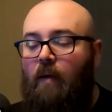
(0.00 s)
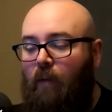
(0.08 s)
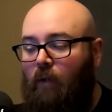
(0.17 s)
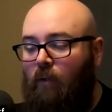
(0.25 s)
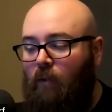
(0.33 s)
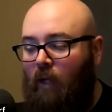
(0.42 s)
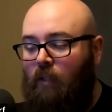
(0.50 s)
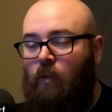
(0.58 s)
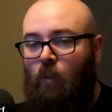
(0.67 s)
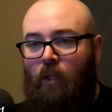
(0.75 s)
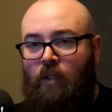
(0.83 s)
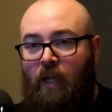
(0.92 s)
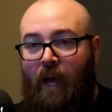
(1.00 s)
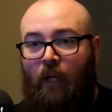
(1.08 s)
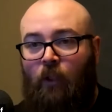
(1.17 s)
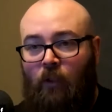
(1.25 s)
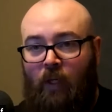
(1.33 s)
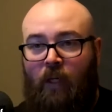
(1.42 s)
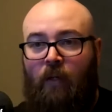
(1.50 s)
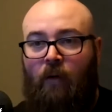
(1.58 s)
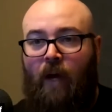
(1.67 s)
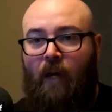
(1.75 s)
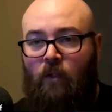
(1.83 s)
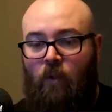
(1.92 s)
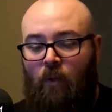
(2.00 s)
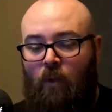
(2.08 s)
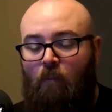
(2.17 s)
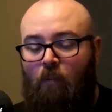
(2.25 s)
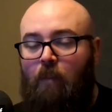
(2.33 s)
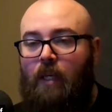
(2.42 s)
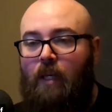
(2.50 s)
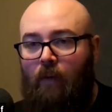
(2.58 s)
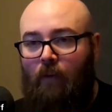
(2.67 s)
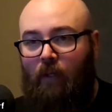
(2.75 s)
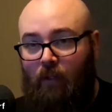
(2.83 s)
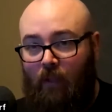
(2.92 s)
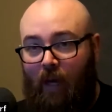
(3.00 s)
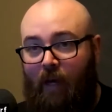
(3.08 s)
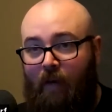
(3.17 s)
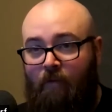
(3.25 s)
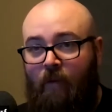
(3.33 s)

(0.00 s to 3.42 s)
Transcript: There are lots of ways to actually interact so that being there live